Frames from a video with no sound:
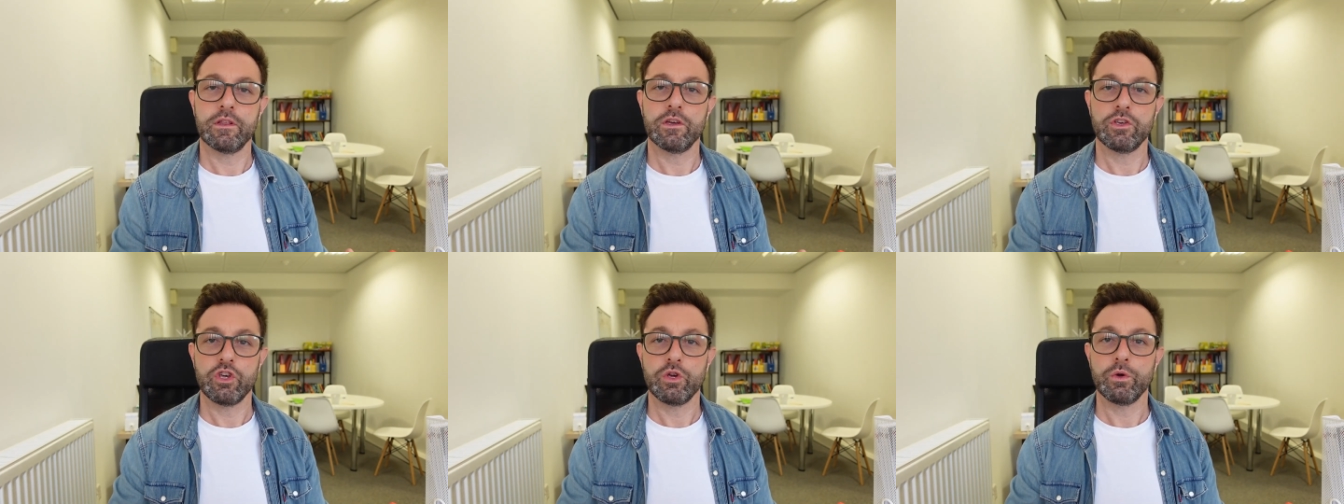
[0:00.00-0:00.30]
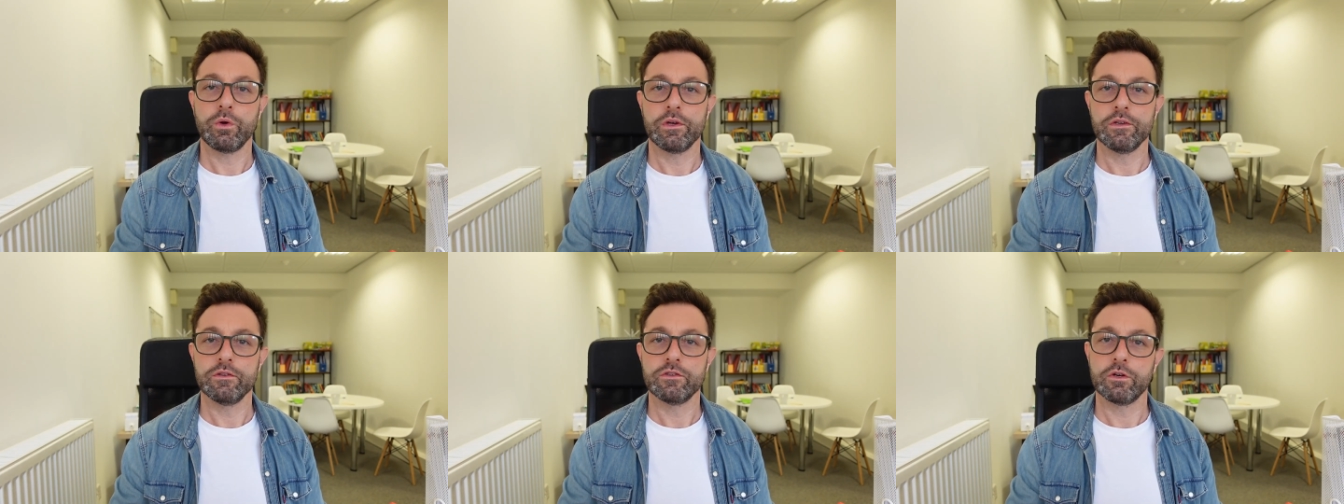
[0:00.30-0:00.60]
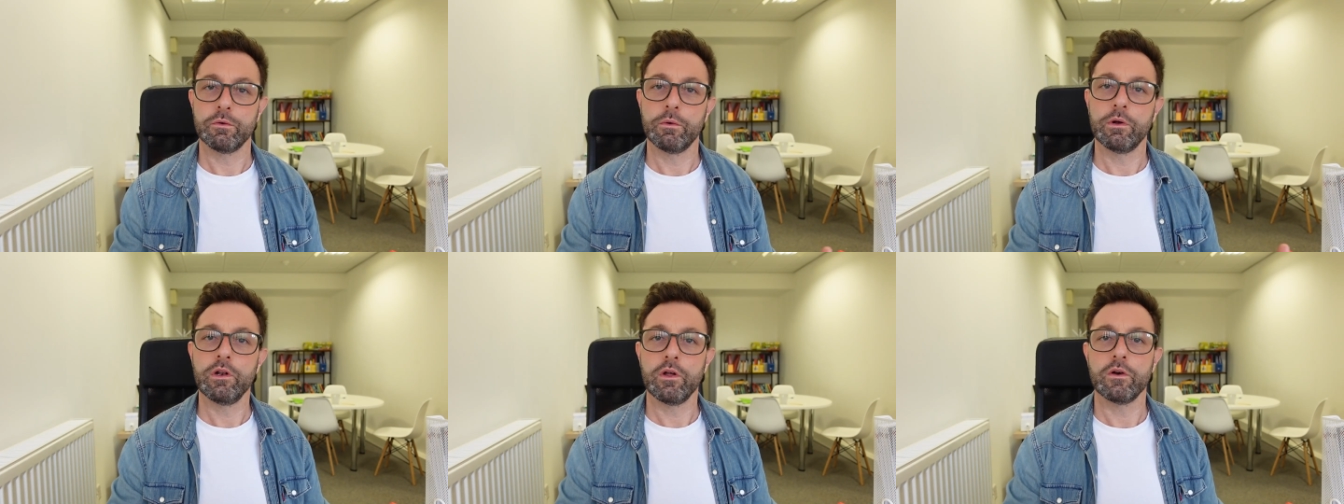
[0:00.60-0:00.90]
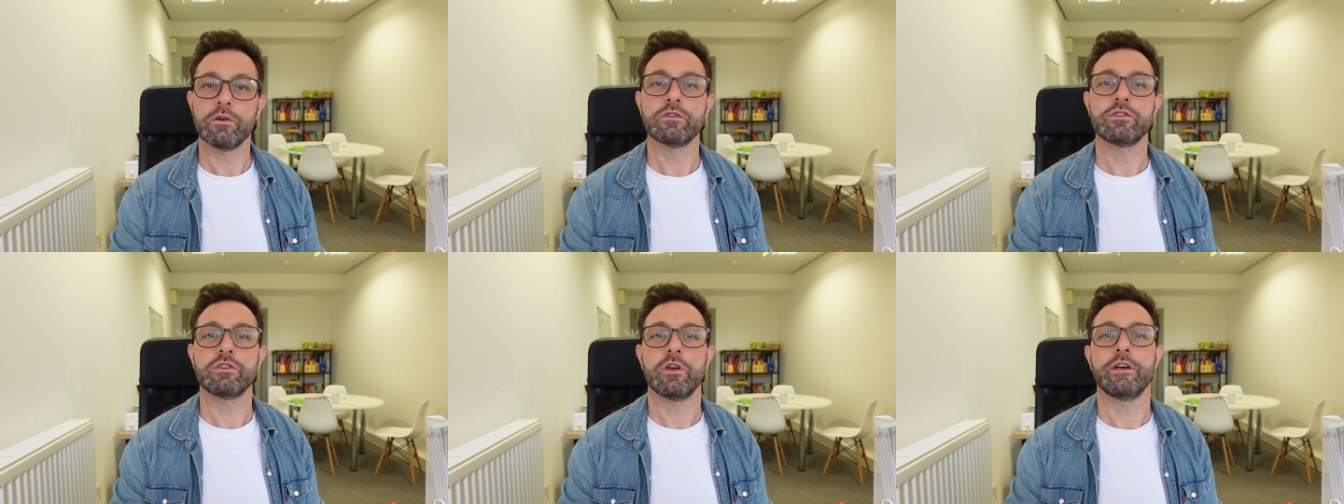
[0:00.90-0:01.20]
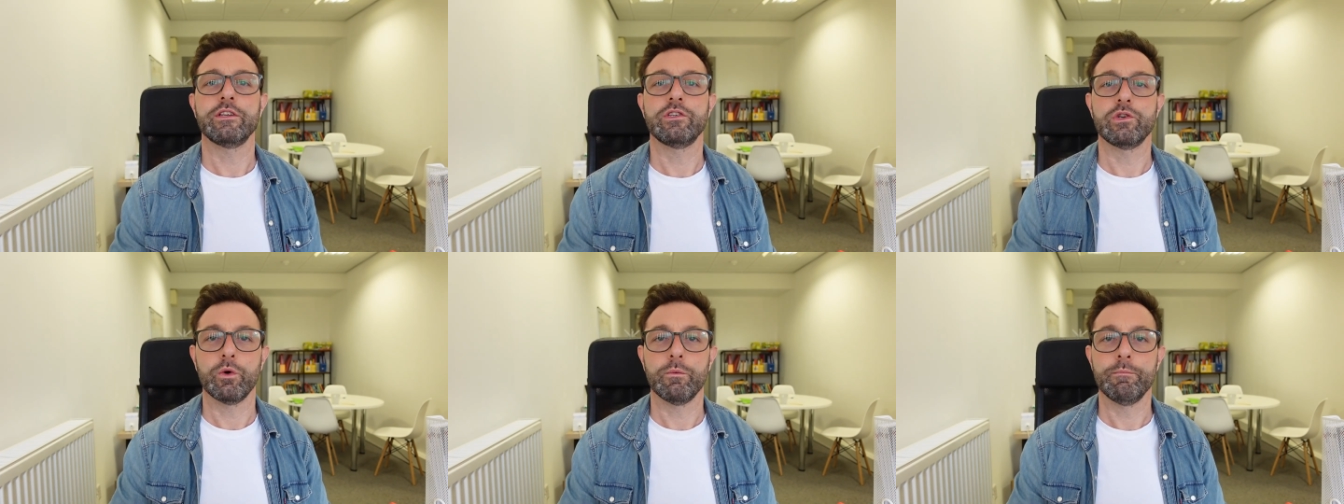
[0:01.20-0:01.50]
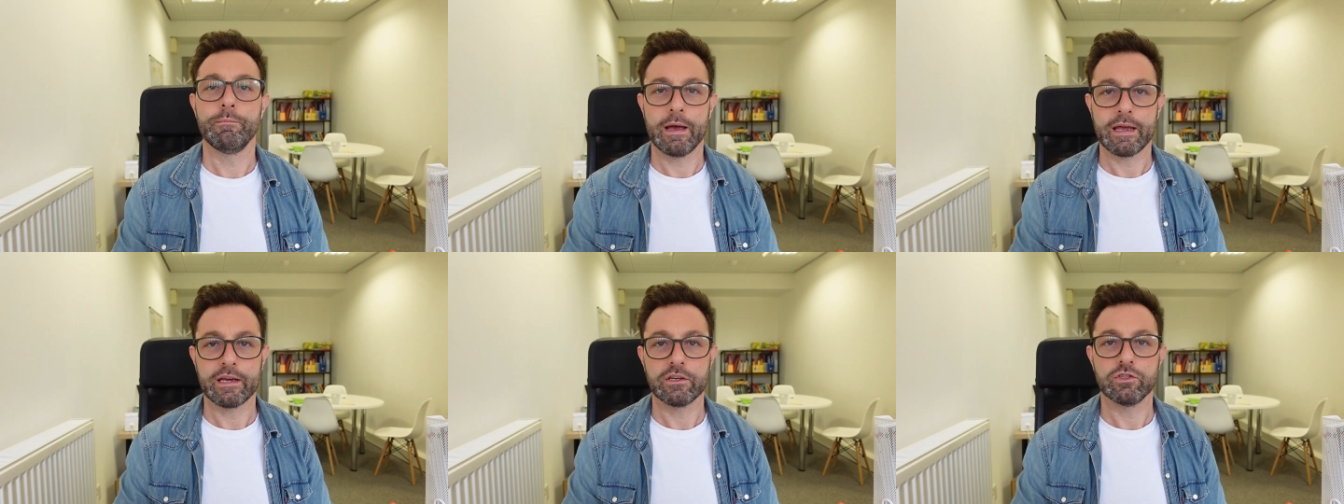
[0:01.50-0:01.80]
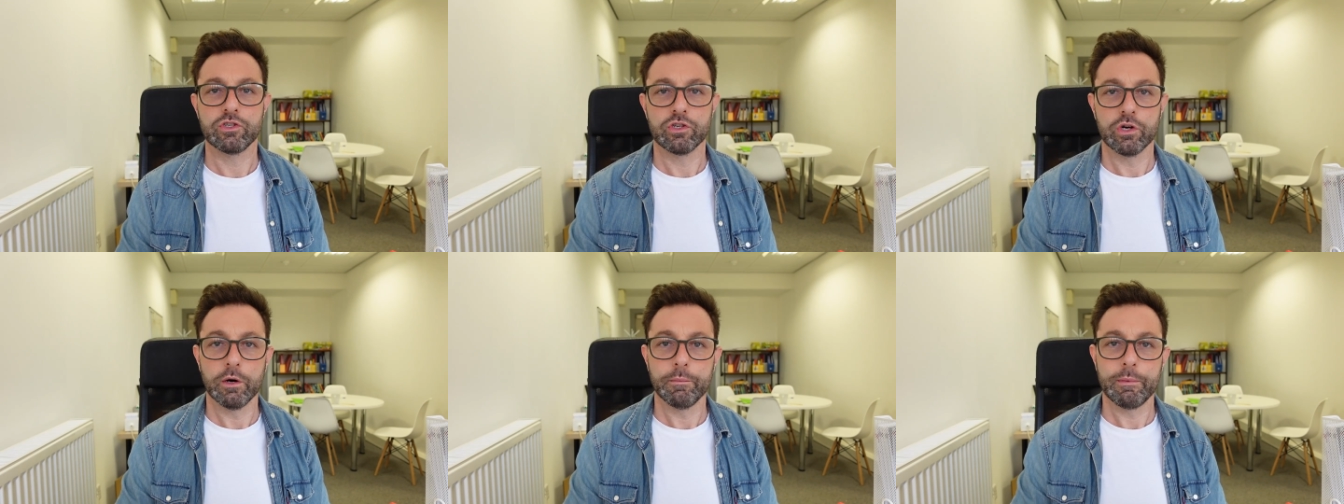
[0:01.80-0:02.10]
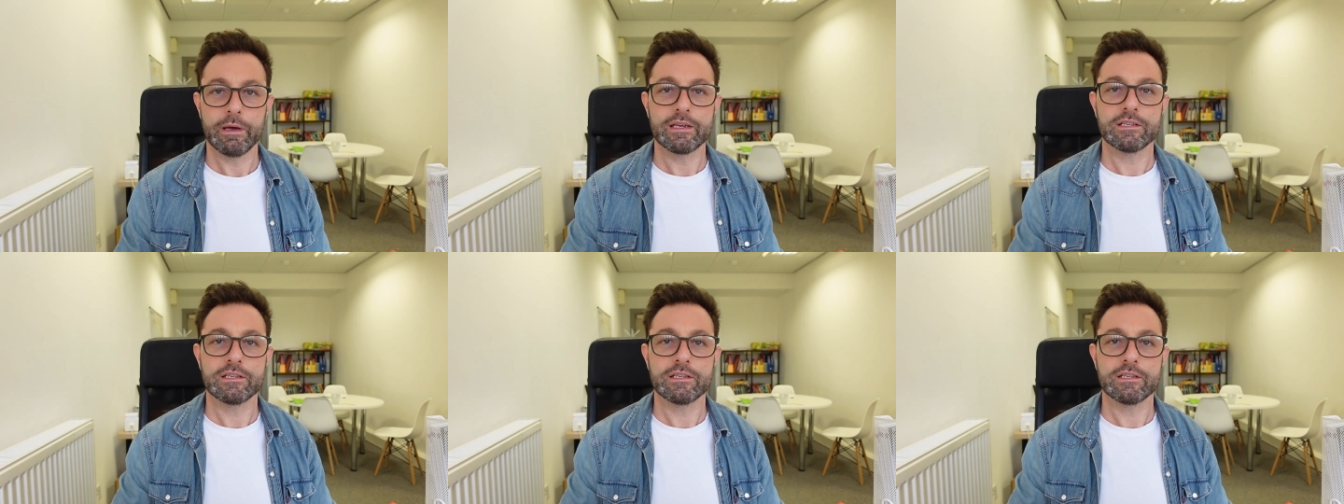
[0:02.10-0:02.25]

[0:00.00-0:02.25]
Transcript: that you can do alongside your main job.